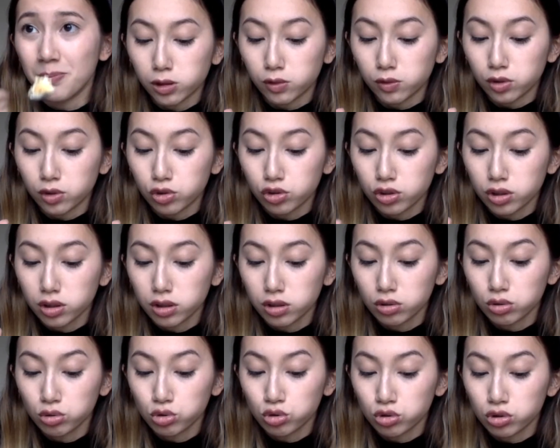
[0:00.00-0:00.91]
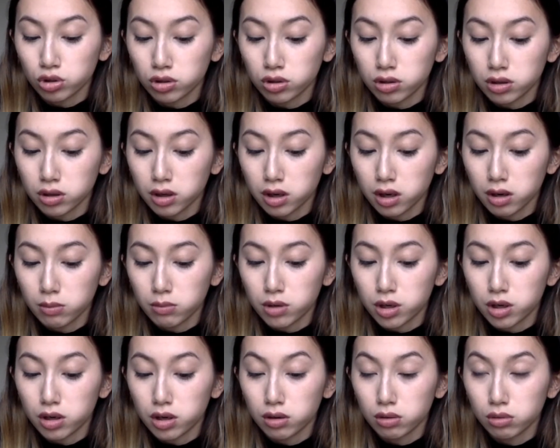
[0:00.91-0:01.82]
The child's staring at
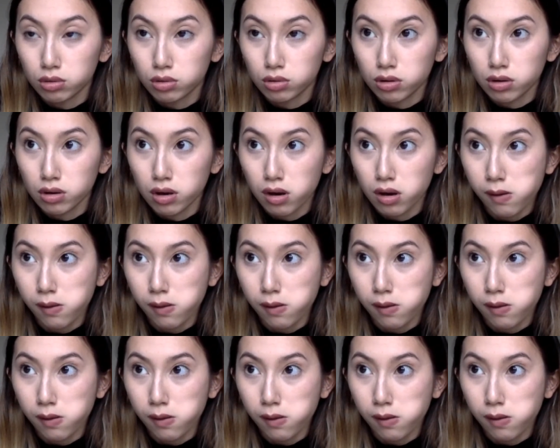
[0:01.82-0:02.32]
me outside.